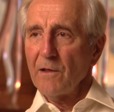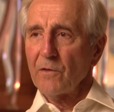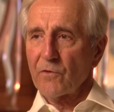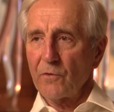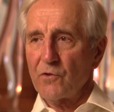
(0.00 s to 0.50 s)

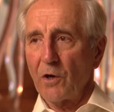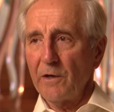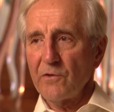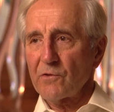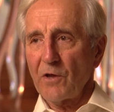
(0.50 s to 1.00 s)
So
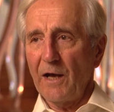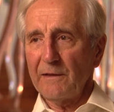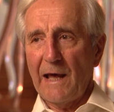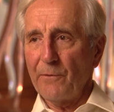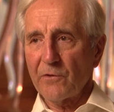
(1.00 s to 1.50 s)
George
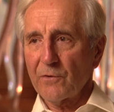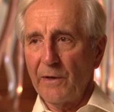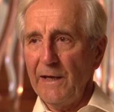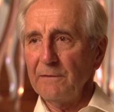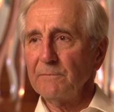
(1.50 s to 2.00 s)
thought that was
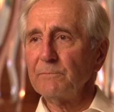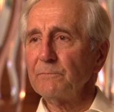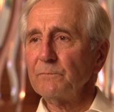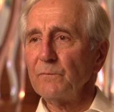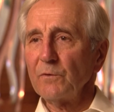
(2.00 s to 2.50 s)
great.
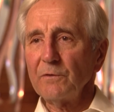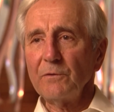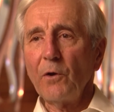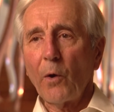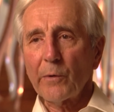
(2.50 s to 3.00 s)

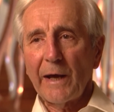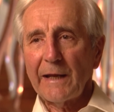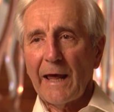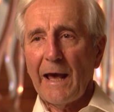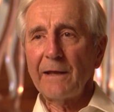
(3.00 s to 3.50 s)
Go right
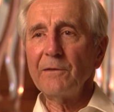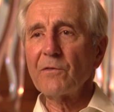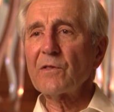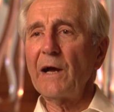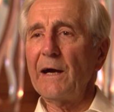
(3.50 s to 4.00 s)
ahead
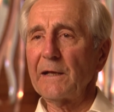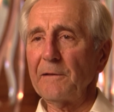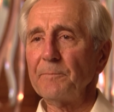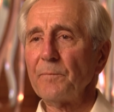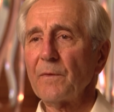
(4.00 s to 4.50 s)
and start
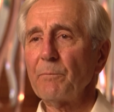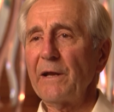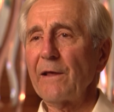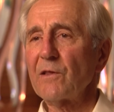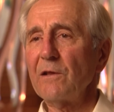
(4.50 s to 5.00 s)
it. But
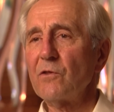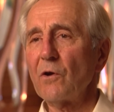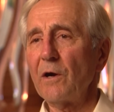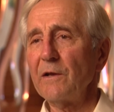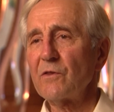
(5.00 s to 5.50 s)
I said,
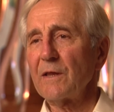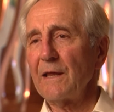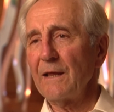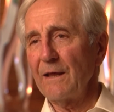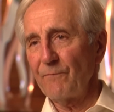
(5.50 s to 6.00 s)
George,
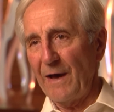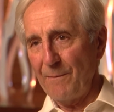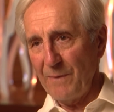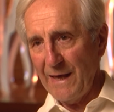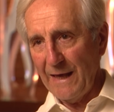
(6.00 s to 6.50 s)
if I
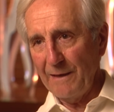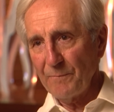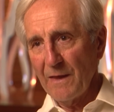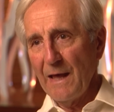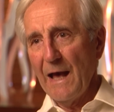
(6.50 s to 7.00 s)
may,
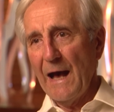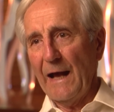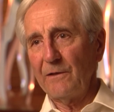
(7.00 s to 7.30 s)
I